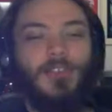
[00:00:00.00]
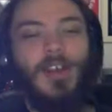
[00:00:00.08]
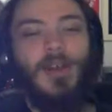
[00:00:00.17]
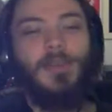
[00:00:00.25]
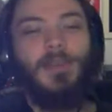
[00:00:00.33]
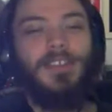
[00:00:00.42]

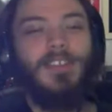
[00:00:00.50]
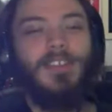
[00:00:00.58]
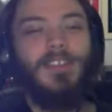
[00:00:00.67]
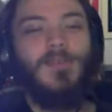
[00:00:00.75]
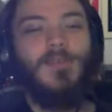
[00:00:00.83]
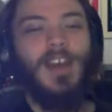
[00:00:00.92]
trouble is
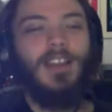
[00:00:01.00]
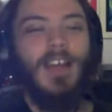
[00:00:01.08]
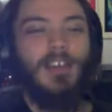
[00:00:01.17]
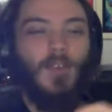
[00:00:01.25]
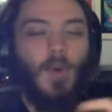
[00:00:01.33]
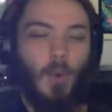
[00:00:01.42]
that you've got a
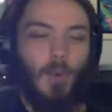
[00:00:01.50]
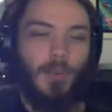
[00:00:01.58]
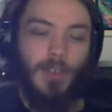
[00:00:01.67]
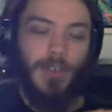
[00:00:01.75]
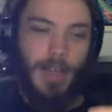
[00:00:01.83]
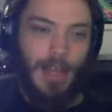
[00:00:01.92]
lot of
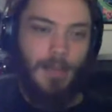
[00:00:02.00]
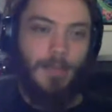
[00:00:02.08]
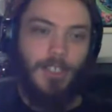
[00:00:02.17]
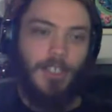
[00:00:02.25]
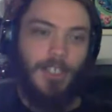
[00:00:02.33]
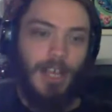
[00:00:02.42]
older hobby
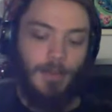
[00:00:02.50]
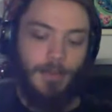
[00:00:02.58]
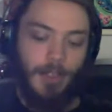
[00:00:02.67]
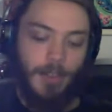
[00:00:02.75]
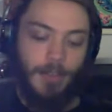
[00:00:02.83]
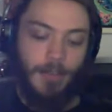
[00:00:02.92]
shops
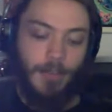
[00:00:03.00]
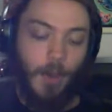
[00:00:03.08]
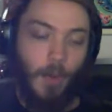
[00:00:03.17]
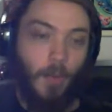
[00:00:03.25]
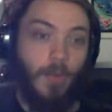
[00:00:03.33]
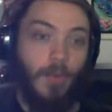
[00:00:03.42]
that
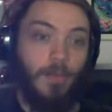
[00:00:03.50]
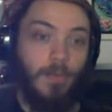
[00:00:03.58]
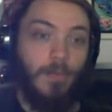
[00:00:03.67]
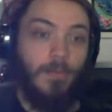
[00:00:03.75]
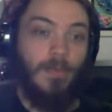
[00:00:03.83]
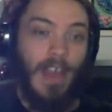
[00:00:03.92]
don't
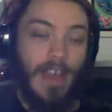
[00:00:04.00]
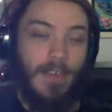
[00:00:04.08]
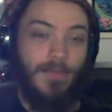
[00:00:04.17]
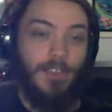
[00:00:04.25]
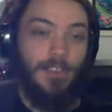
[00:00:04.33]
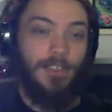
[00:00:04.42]

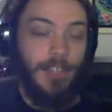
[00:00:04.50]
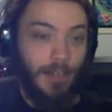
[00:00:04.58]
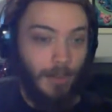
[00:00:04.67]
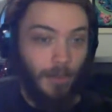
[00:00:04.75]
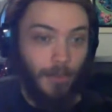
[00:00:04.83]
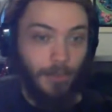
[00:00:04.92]
have the
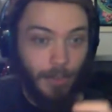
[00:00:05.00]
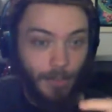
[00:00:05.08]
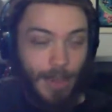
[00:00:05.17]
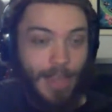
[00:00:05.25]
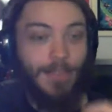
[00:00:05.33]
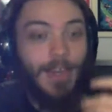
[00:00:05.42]
skills to
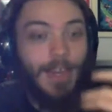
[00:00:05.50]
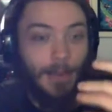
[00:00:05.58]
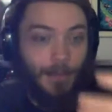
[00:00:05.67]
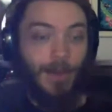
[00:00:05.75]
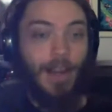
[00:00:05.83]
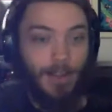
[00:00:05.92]
make the
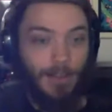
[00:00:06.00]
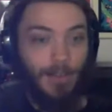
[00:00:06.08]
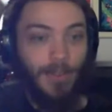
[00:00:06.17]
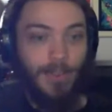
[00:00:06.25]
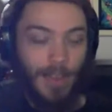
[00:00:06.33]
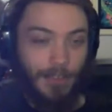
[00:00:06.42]
upgrade into
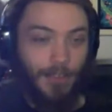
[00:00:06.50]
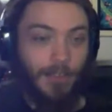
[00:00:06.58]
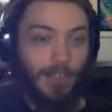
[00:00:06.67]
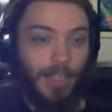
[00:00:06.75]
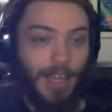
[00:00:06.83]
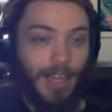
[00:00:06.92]
the
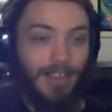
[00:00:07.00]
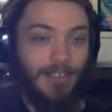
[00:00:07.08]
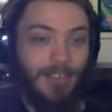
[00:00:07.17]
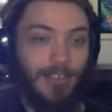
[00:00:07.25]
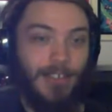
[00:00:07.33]
technical age.